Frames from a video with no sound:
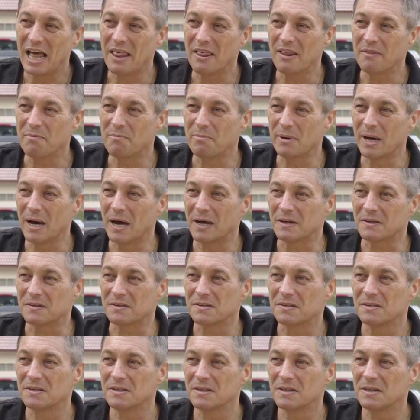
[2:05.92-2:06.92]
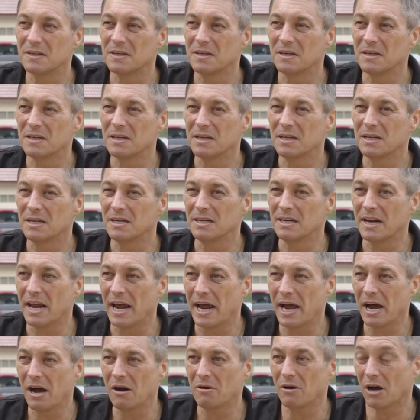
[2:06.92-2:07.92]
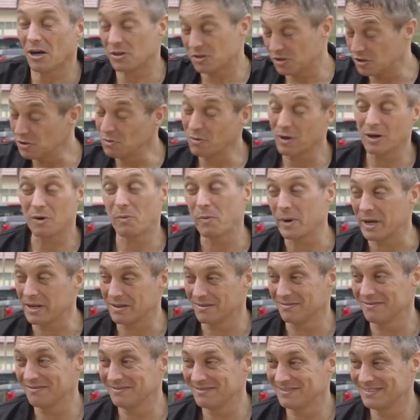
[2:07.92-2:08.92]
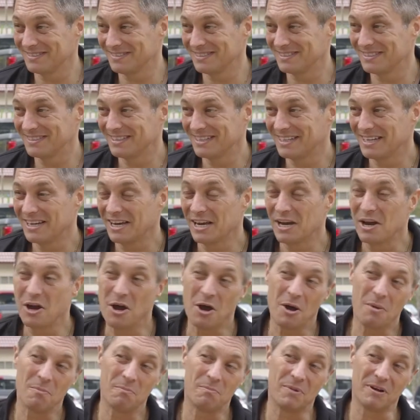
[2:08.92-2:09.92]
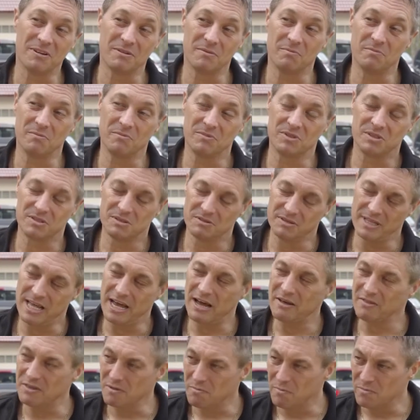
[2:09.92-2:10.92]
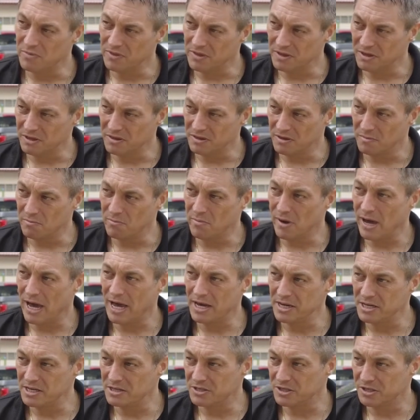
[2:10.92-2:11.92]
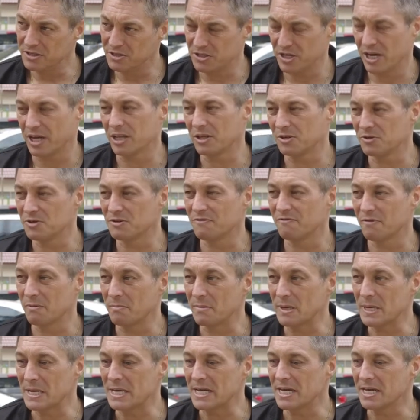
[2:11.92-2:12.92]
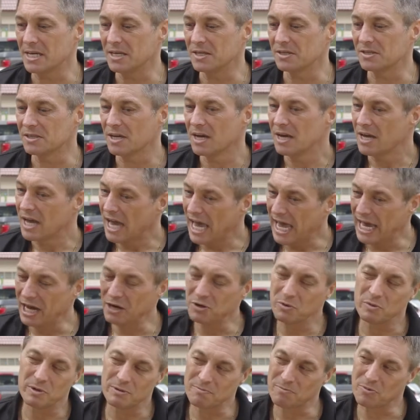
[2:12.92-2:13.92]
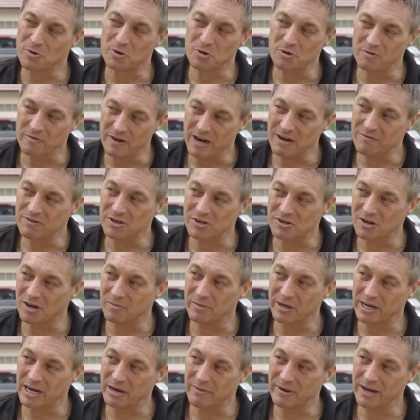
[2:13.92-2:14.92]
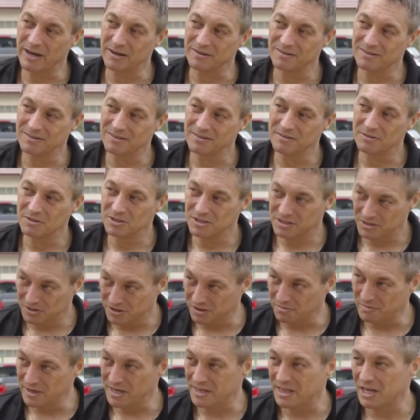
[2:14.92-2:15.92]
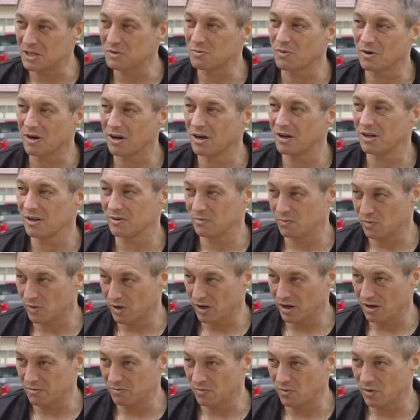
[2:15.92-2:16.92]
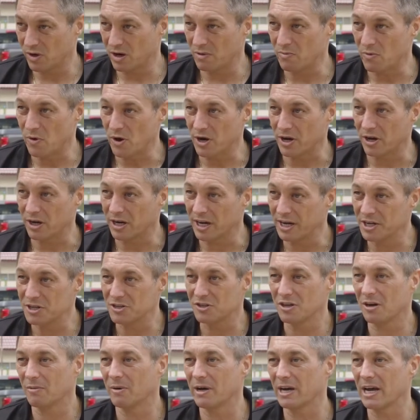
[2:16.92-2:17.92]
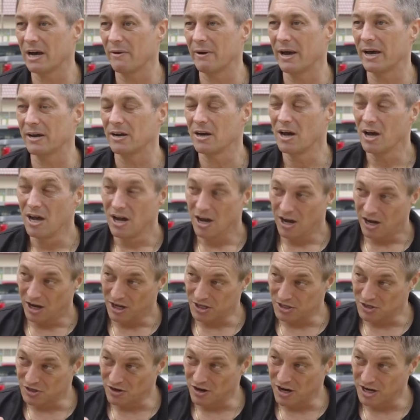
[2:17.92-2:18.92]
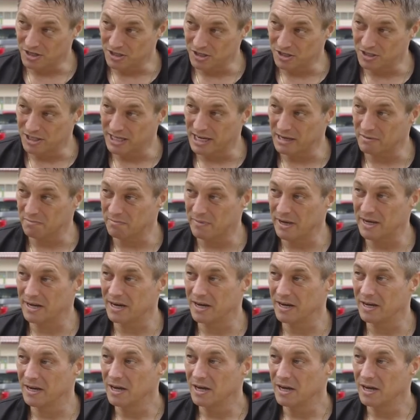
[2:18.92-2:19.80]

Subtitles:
But now, I still want to win. But now the major challenge for me is how to improve every time I go out. To me, that's what I'm working on. Each time I go out, I try just to get better.